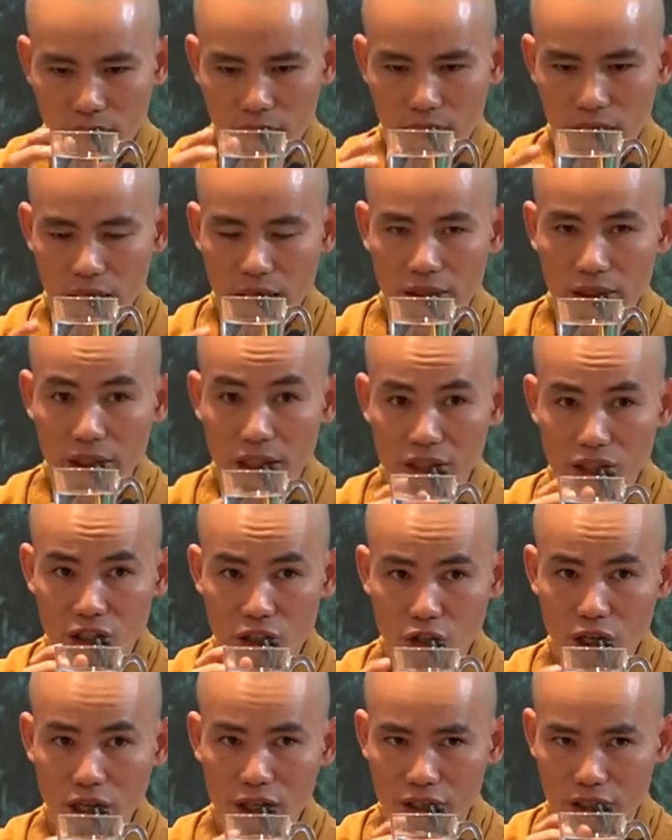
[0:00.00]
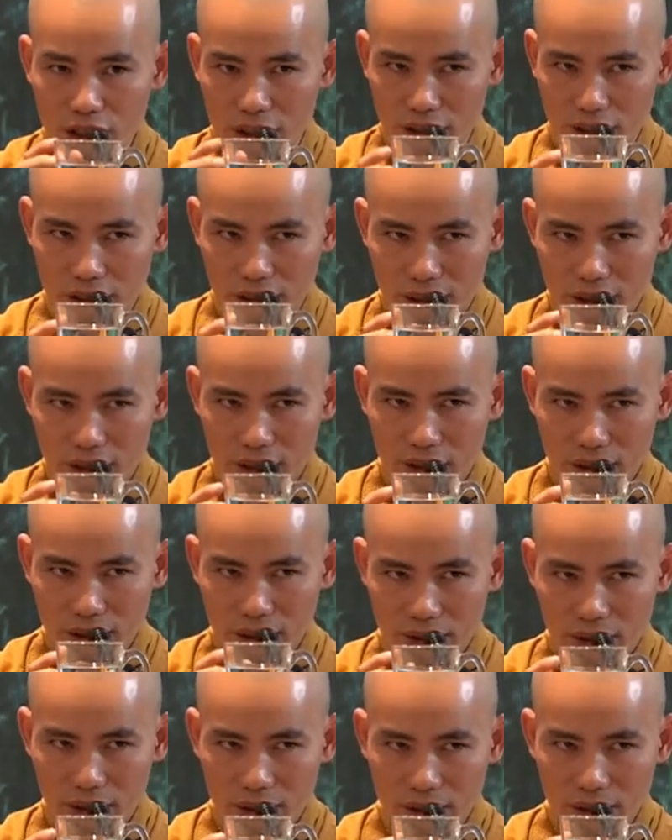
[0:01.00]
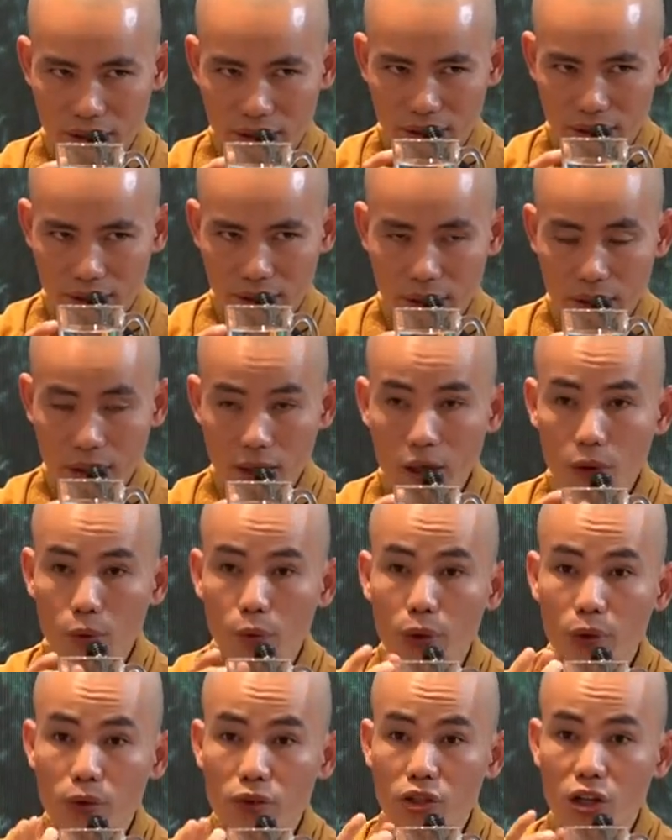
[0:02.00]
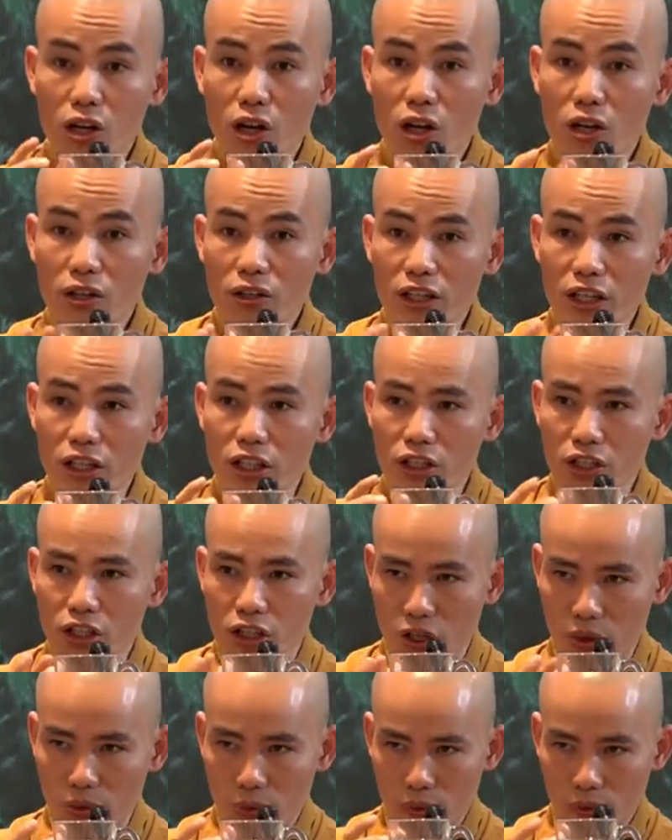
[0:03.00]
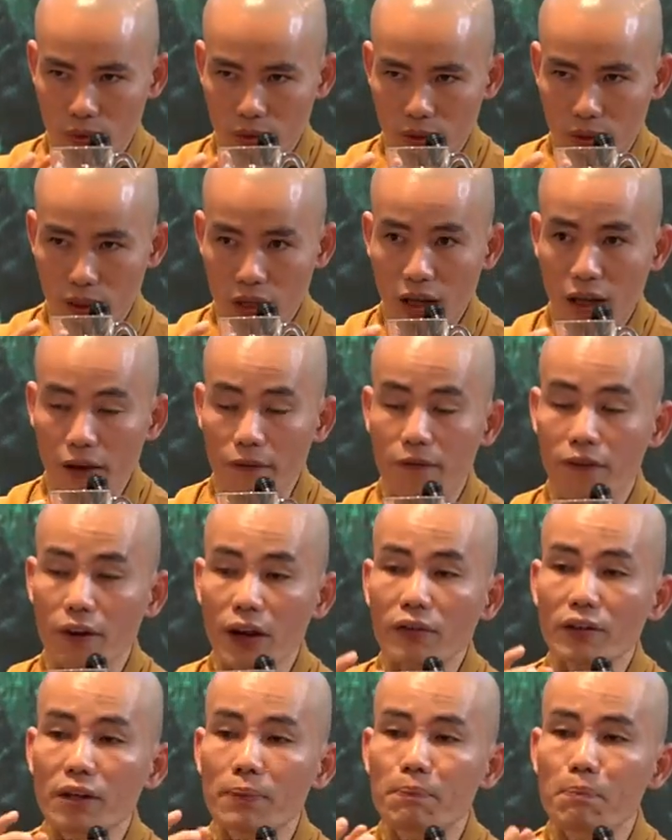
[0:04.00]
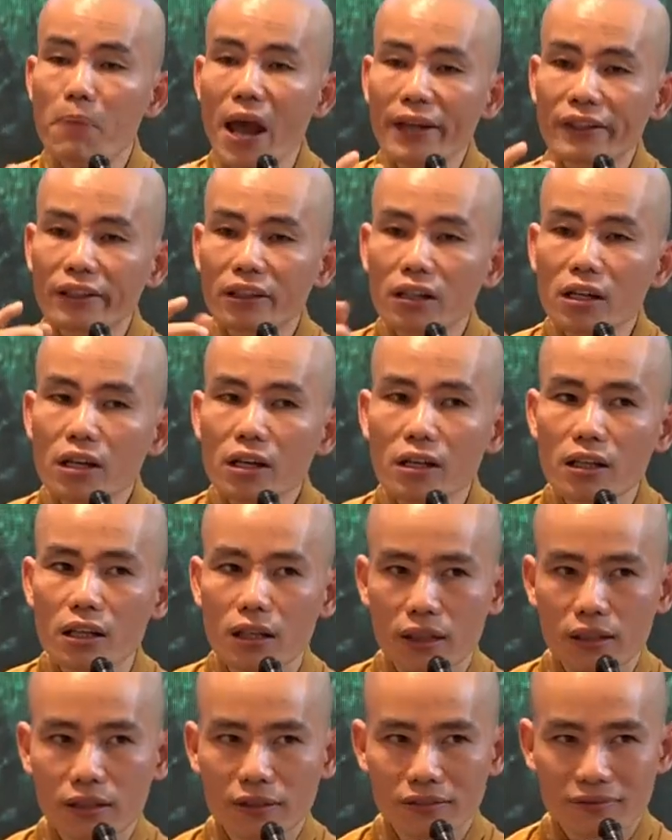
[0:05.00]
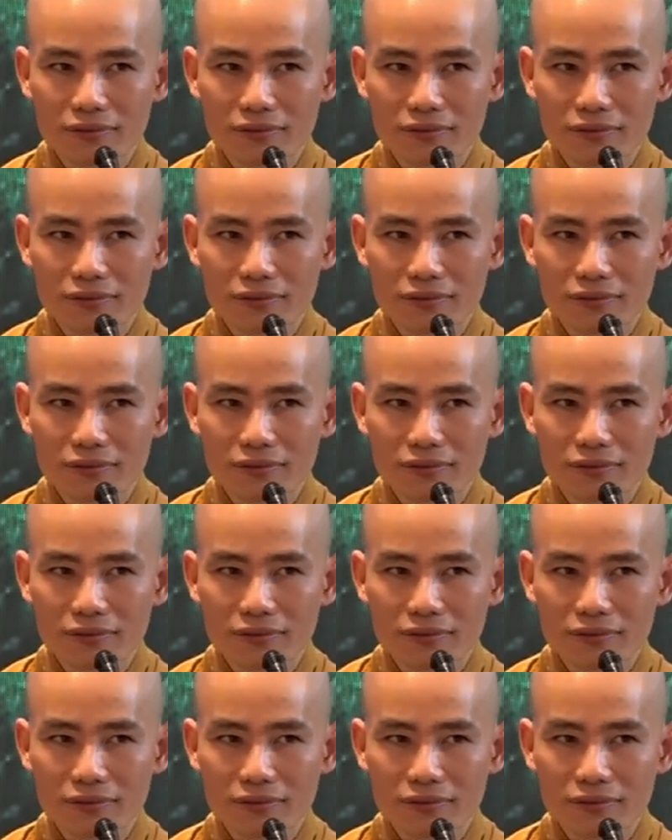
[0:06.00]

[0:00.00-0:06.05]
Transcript: in its structure will turn into a very bad color,